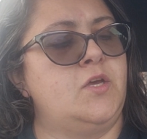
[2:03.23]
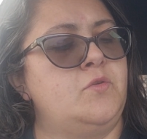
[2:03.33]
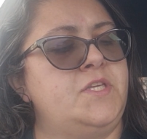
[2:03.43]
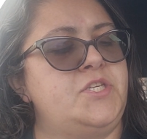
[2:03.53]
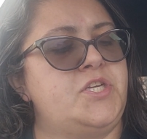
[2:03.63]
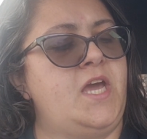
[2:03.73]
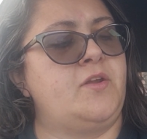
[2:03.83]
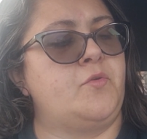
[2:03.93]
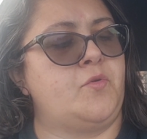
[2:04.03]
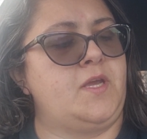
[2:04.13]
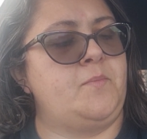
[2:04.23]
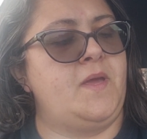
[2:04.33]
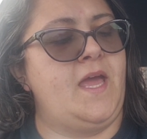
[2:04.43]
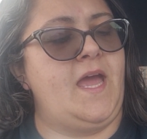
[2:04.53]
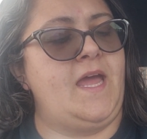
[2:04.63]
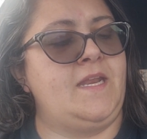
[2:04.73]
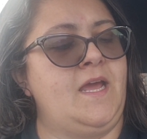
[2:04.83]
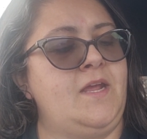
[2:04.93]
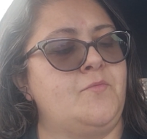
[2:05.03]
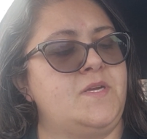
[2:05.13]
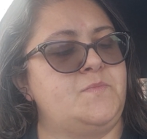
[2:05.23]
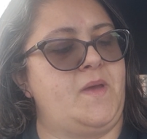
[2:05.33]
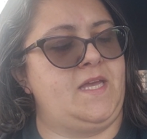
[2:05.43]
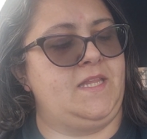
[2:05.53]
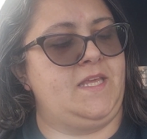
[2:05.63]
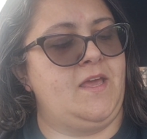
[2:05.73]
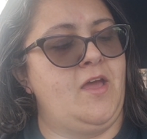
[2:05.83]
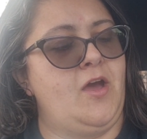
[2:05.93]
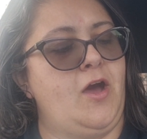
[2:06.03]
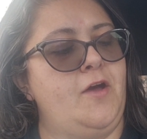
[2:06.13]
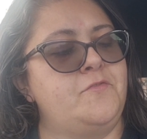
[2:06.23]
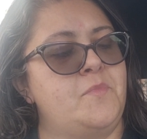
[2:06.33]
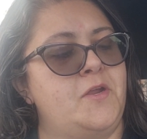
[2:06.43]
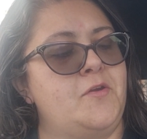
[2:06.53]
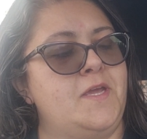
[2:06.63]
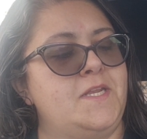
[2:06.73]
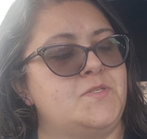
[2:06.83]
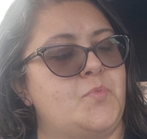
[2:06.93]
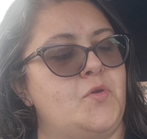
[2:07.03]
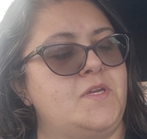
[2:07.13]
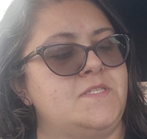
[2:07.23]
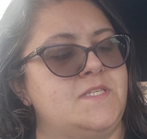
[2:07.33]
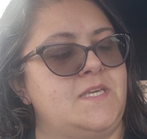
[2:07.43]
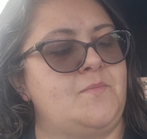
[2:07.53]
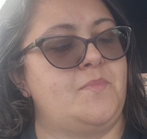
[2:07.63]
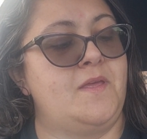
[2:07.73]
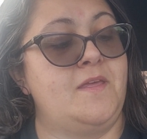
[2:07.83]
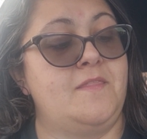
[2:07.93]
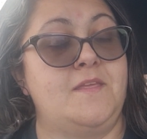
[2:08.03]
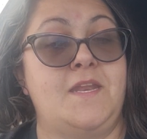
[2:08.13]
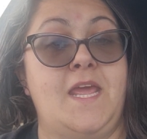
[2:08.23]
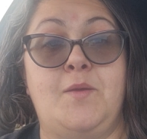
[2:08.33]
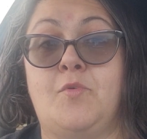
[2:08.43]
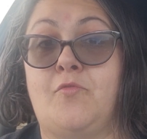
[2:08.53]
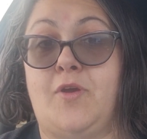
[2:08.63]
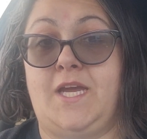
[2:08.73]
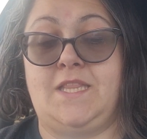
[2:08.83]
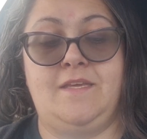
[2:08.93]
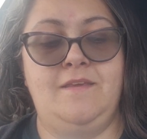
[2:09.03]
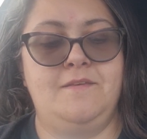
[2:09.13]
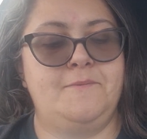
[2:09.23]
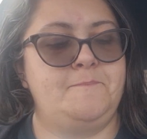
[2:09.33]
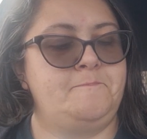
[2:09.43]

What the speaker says: lonely shadow creep, at night rest badly, oft muttering in his broken sleep, the name of Radley?